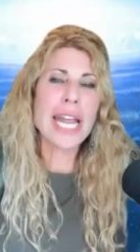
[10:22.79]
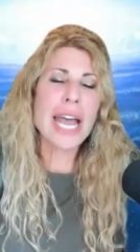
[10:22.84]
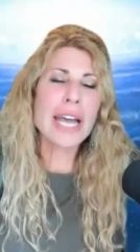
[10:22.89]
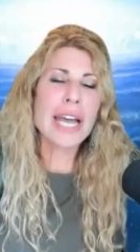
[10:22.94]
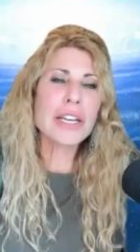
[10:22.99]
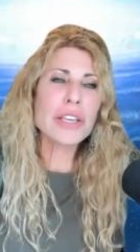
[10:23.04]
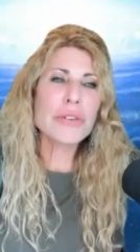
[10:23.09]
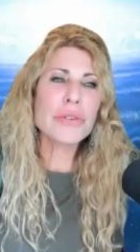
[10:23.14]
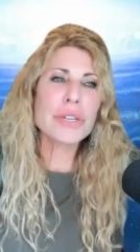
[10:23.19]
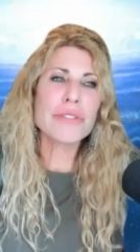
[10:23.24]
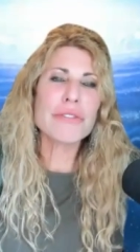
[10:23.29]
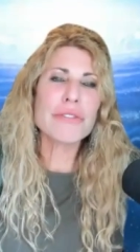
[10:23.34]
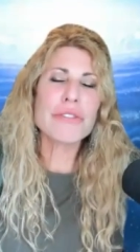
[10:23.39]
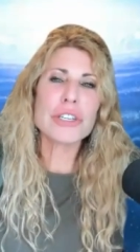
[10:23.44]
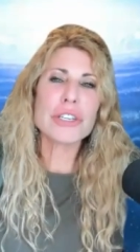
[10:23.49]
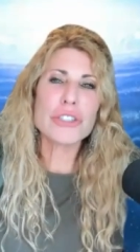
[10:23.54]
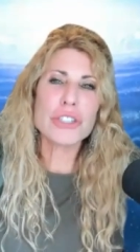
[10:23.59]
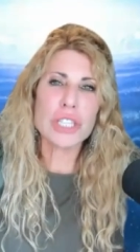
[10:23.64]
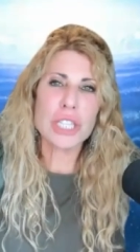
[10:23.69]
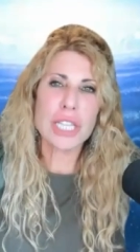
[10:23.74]
How do you
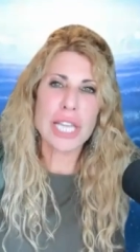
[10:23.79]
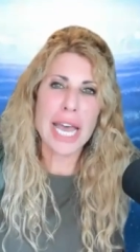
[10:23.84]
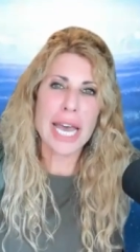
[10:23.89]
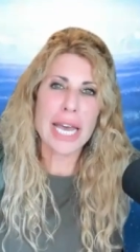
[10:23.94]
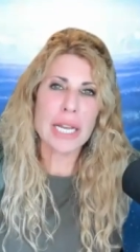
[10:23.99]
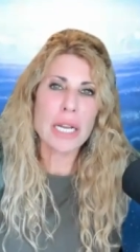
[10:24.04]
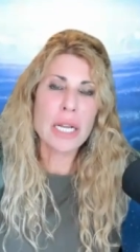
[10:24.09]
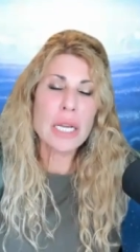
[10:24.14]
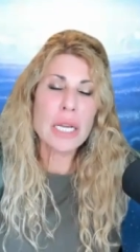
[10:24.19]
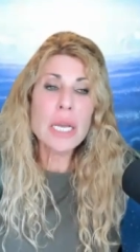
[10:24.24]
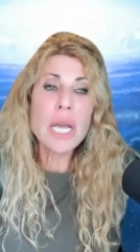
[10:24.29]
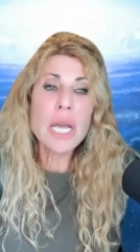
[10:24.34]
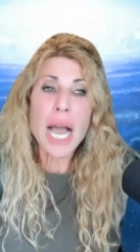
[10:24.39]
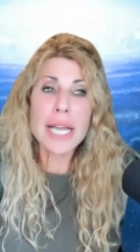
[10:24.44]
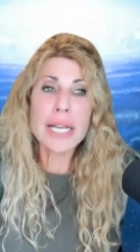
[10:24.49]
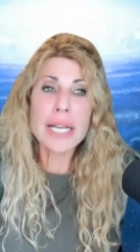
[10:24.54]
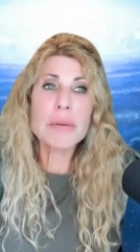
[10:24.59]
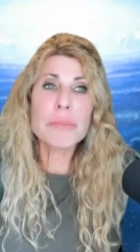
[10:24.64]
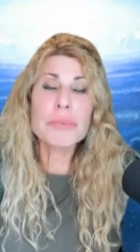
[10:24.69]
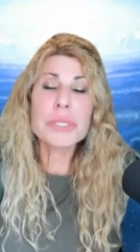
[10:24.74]
envision that?
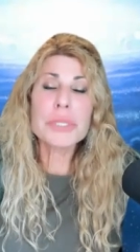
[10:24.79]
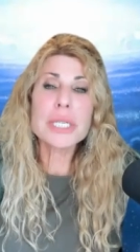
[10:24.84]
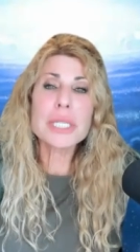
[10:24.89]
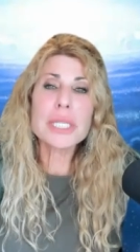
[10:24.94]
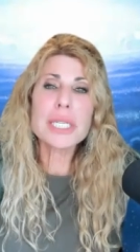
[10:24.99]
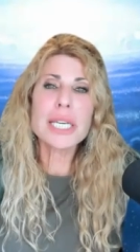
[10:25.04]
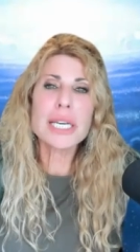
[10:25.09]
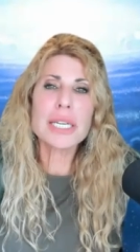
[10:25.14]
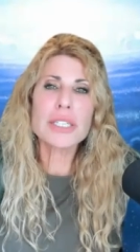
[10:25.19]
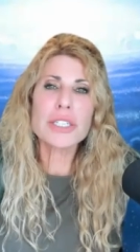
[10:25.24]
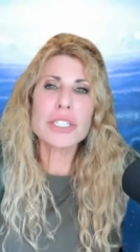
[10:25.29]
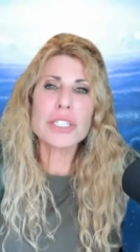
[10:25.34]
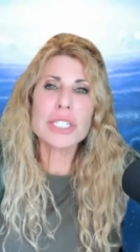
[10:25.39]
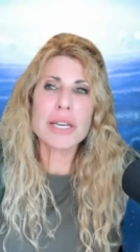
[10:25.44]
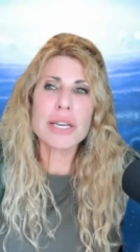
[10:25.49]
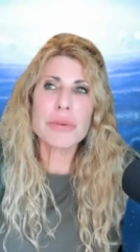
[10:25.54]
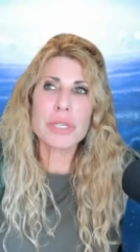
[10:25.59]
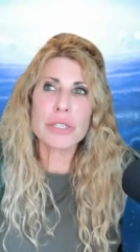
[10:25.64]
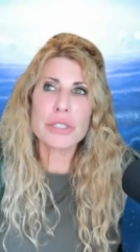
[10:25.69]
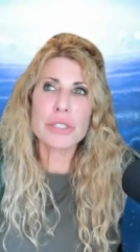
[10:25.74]
I completely
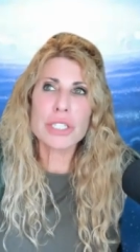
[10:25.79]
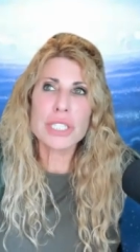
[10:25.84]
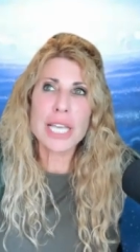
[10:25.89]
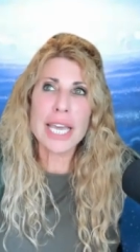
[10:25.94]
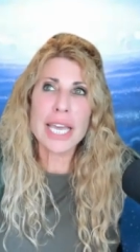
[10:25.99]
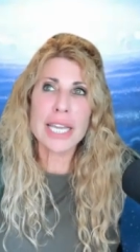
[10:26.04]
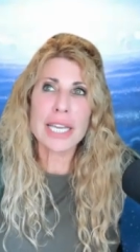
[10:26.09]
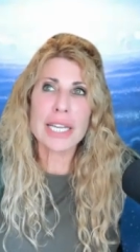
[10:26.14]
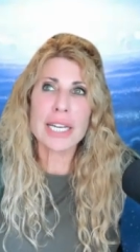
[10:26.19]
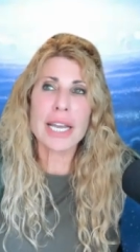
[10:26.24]
understand what you're saying.